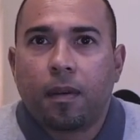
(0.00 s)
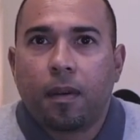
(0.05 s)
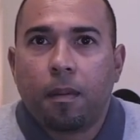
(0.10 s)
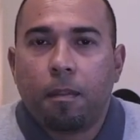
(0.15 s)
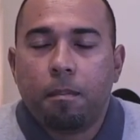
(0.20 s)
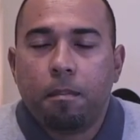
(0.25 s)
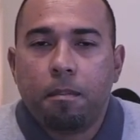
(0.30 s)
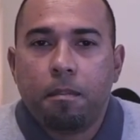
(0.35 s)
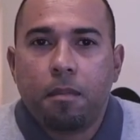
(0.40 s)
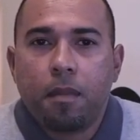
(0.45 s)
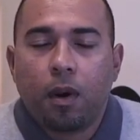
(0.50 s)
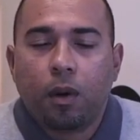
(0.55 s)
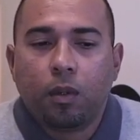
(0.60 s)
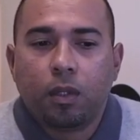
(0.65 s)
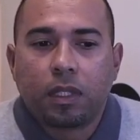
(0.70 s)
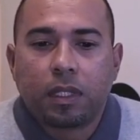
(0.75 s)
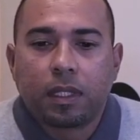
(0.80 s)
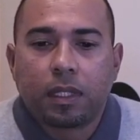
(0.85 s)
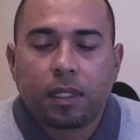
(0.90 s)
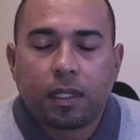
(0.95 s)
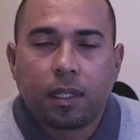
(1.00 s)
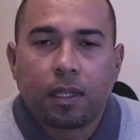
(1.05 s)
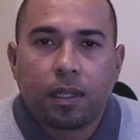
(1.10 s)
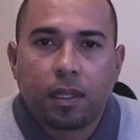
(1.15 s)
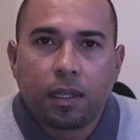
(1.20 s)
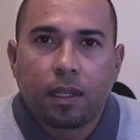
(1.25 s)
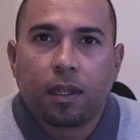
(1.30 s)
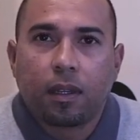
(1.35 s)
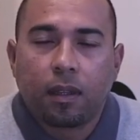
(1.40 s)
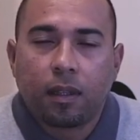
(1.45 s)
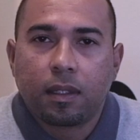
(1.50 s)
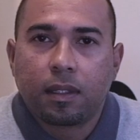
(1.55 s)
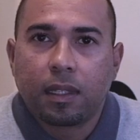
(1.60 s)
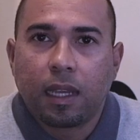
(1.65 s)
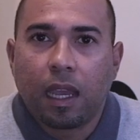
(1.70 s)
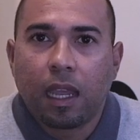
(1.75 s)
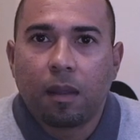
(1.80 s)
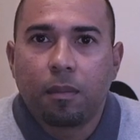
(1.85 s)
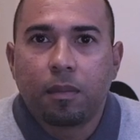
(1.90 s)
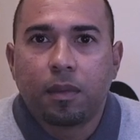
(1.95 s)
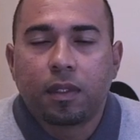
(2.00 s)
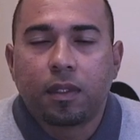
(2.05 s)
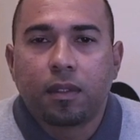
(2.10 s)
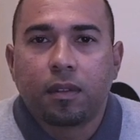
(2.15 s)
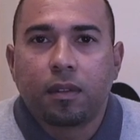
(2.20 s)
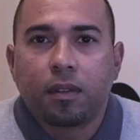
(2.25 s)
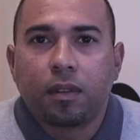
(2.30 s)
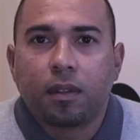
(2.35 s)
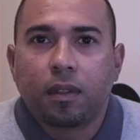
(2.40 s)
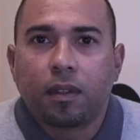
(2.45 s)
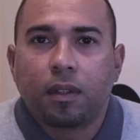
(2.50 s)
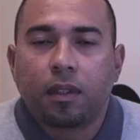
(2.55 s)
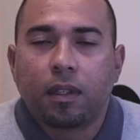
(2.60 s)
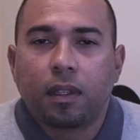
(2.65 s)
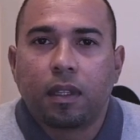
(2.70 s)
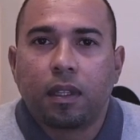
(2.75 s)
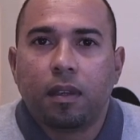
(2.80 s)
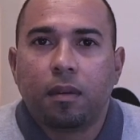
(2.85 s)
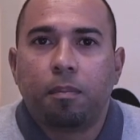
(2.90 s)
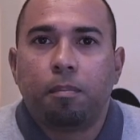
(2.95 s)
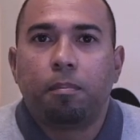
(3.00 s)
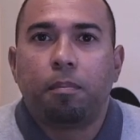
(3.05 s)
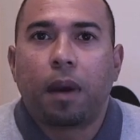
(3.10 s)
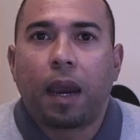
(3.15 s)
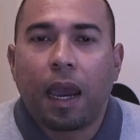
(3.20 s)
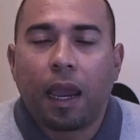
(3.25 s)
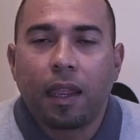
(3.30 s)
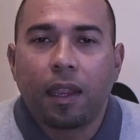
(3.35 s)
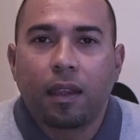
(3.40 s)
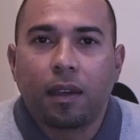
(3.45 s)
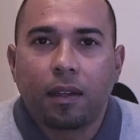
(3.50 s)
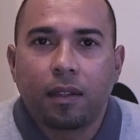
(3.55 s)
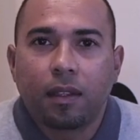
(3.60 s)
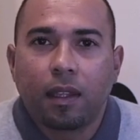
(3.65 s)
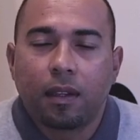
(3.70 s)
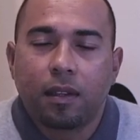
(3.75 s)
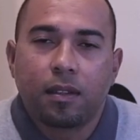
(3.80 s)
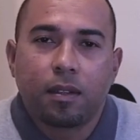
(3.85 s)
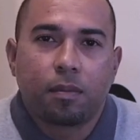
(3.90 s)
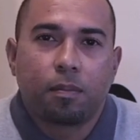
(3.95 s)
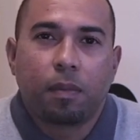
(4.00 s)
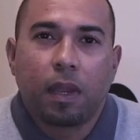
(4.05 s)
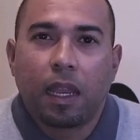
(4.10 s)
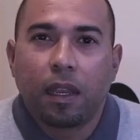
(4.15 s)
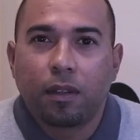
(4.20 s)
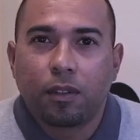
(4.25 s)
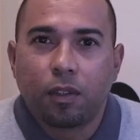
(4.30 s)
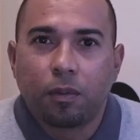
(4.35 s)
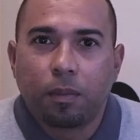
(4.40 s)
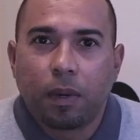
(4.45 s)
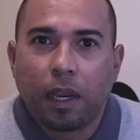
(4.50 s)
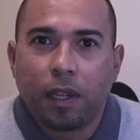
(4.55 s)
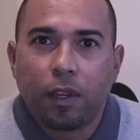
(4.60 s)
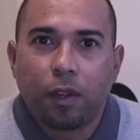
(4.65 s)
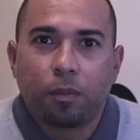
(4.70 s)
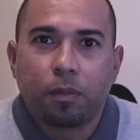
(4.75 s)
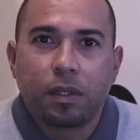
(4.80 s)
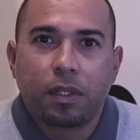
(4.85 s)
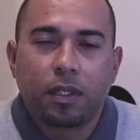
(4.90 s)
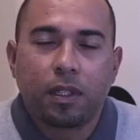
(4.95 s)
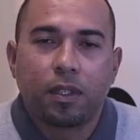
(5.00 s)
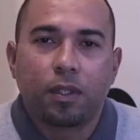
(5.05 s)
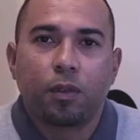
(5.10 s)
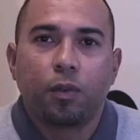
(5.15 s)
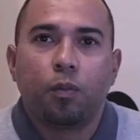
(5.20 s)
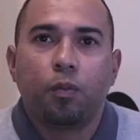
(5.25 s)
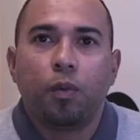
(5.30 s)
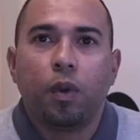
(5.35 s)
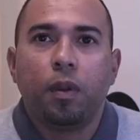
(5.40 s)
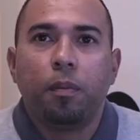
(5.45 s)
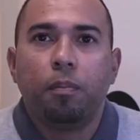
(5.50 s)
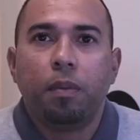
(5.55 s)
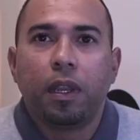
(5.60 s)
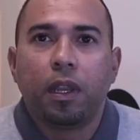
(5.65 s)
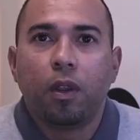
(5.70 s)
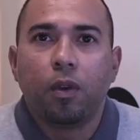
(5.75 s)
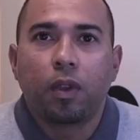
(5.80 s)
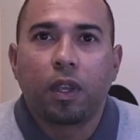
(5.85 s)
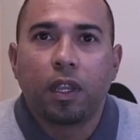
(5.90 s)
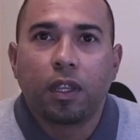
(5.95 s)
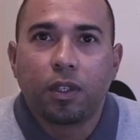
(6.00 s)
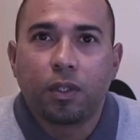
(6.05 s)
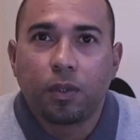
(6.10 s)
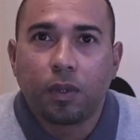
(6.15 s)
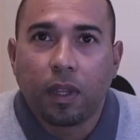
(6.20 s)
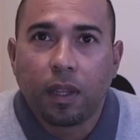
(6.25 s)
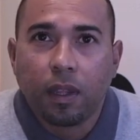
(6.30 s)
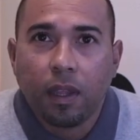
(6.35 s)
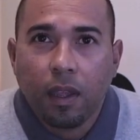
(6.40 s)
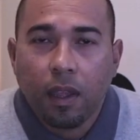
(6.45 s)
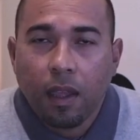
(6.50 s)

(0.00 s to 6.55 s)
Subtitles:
most times the buyer that is planning to buy your business would be looking to